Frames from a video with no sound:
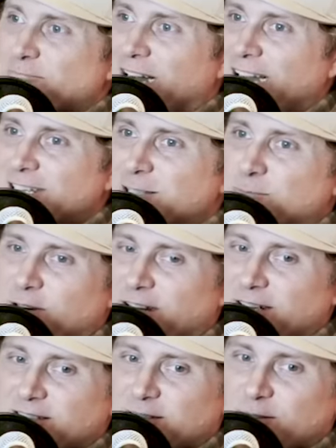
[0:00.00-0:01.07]
my
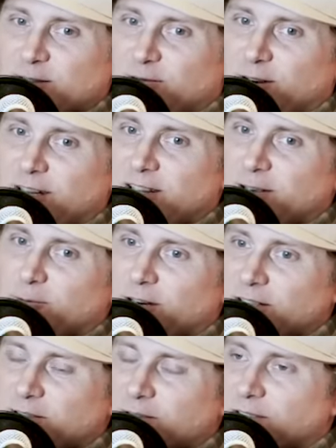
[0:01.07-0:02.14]
experience. So the funny thing
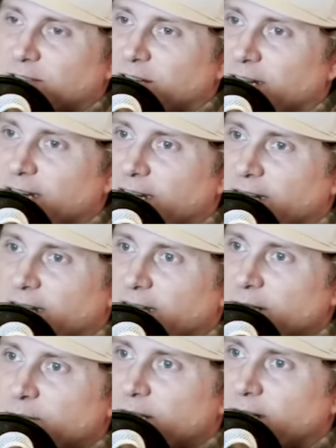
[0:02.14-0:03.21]
was, was I
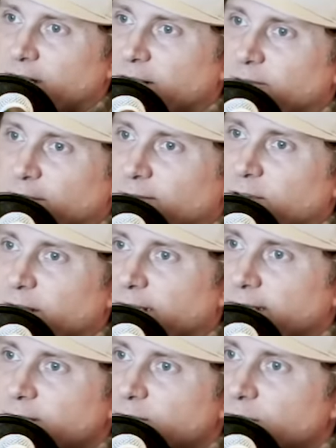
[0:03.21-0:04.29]
had been hunting for a few
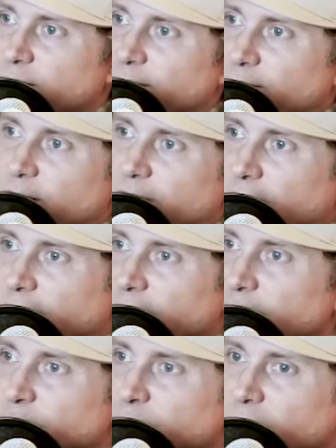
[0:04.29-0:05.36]
days with a different
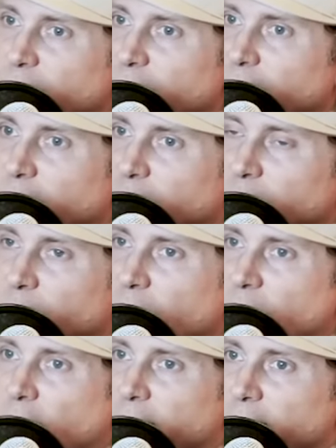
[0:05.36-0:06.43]
guide. Yep. Um,
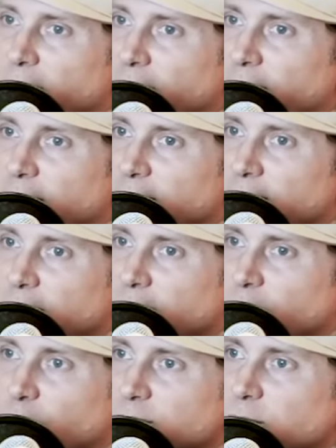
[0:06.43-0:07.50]
and
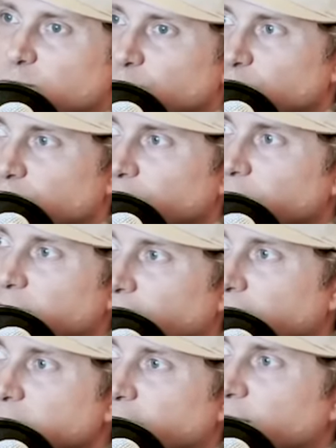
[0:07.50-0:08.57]
I wasn't really
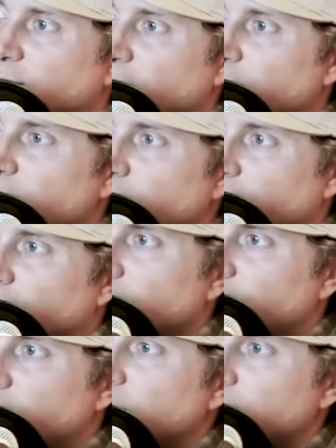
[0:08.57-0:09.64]
that satisfied with the hunt
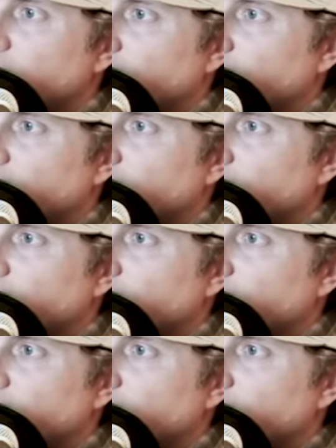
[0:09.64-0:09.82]
that I was